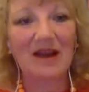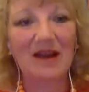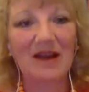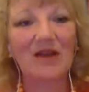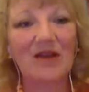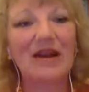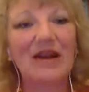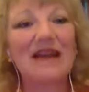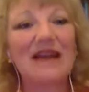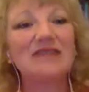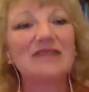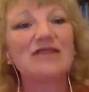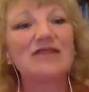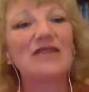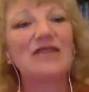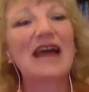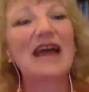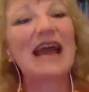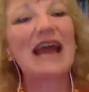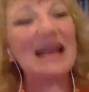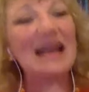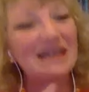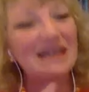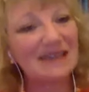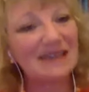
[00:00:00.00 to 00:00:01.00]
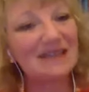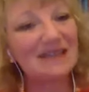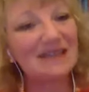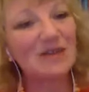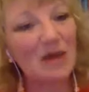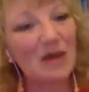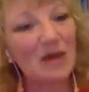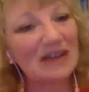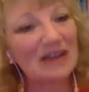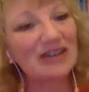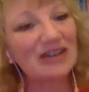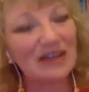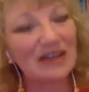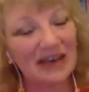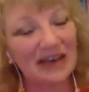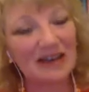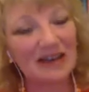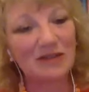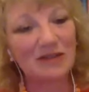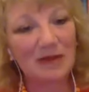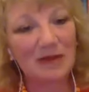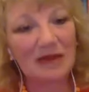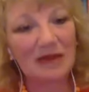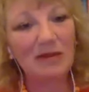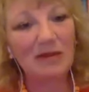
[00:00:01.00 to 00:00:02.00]
Okay, so the ACEs questionnaire,
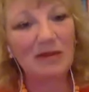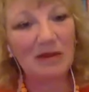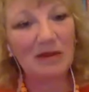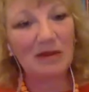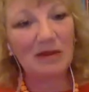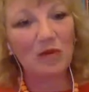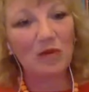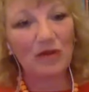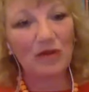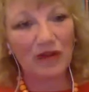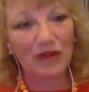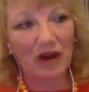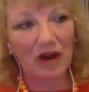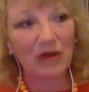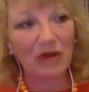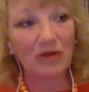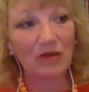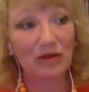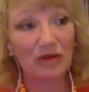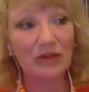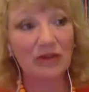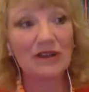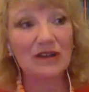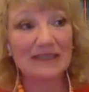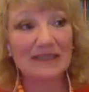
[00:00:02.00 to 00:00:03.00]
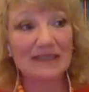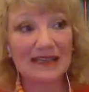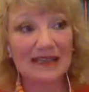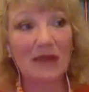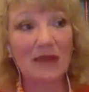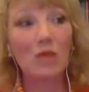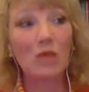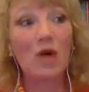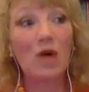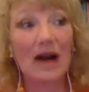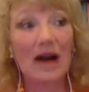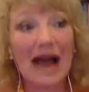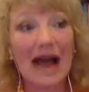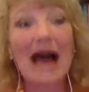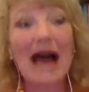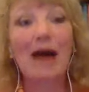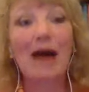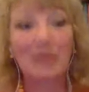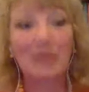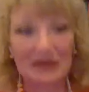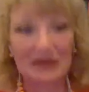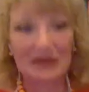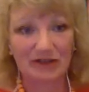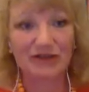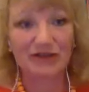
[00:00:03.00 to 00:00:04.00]
as many people will know, looks at what
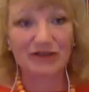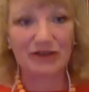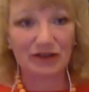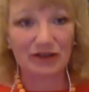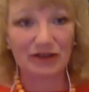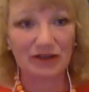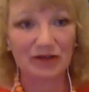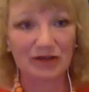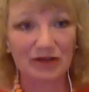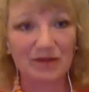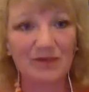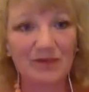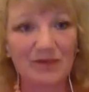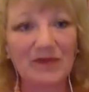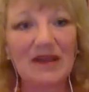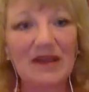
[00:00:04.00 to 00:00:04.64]
happened to you.